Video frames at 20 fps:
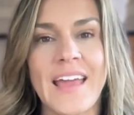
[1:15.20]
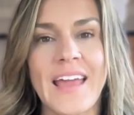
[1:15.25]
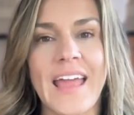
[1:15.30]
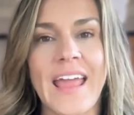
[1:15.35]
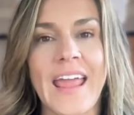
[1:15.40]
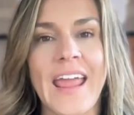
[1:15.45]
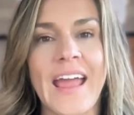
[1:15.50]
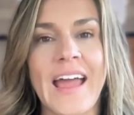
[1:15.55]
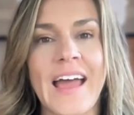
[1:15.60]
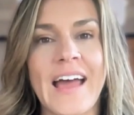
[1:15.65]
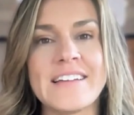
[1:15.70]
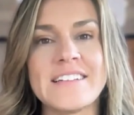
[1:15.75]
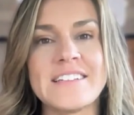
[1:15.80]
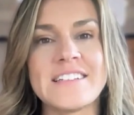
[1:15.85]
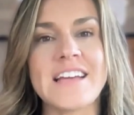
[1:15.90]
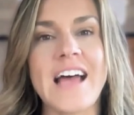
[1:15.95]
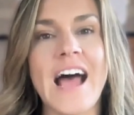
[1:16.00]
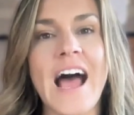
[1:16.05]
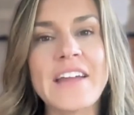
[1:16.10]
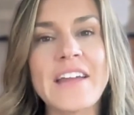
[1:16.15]
And
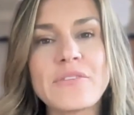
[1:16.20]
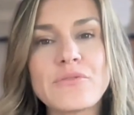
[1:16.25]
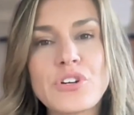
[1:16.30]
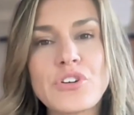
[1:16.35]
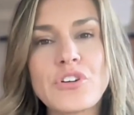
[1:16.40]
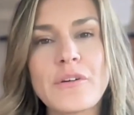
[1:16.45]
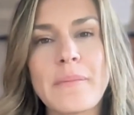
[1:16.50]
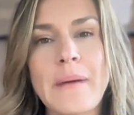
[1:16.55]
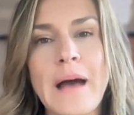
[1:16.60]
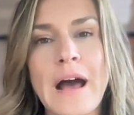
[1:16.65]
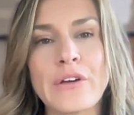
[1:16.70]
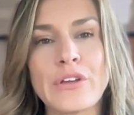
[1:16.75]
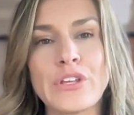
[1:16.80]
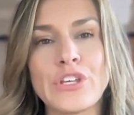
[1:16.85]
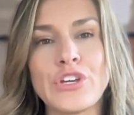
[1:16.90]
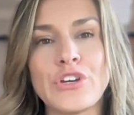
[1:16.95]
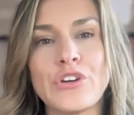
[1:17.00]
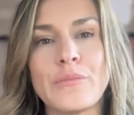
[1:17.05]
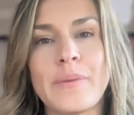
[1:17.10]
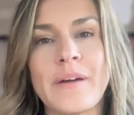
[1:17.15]
I don't know about
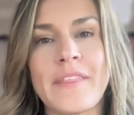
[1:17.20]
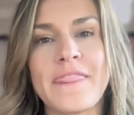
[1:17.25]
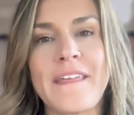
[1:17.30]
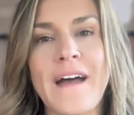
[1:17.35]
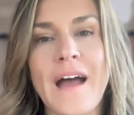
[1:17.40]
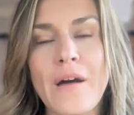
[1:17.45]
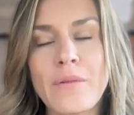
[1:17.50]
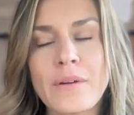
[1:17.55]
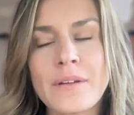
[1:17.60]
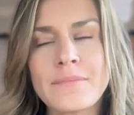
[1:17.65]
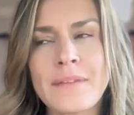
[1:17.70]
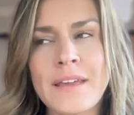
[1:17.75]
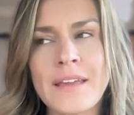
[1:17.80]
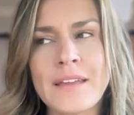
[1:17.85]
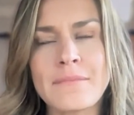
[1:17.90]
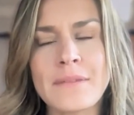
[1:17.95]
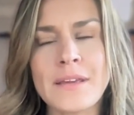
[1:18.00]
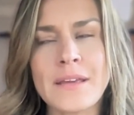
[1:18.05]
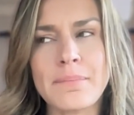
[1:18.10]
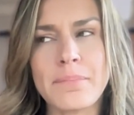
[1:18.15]
you, but that one made
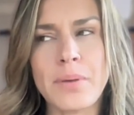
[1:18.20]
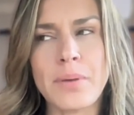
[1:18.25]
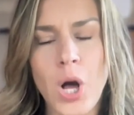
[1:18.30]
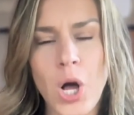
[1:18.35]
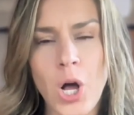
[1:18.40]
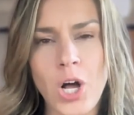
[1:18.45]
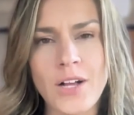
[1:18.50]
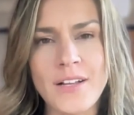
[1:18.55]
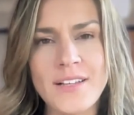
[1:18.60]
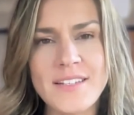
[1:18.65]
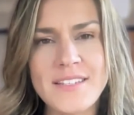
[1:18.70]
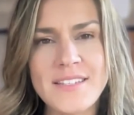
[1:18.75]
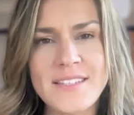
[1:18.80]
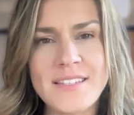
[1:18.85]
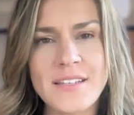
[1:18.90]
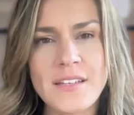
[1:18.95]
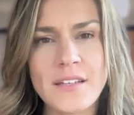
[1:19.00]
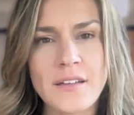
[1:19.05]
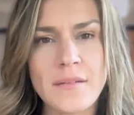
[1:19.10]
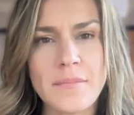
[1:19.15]
me
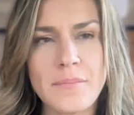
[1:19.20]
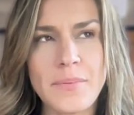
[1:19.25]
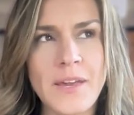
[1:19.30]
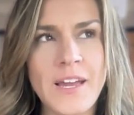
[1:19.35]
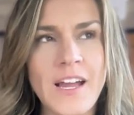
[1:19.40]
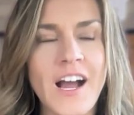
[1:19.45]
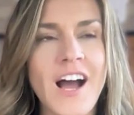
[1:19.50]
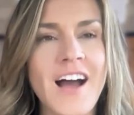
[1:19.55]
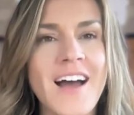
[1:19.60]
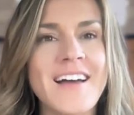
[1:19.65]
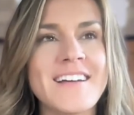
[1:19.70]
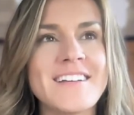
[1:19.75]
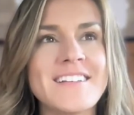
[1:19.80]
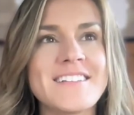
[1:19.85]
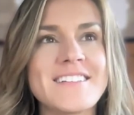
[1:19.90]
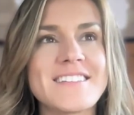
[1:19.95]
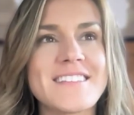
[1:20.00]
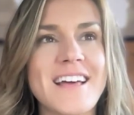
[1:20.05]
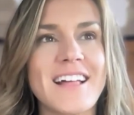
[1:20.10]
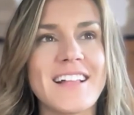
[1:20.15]
pause
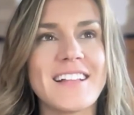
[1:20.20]
because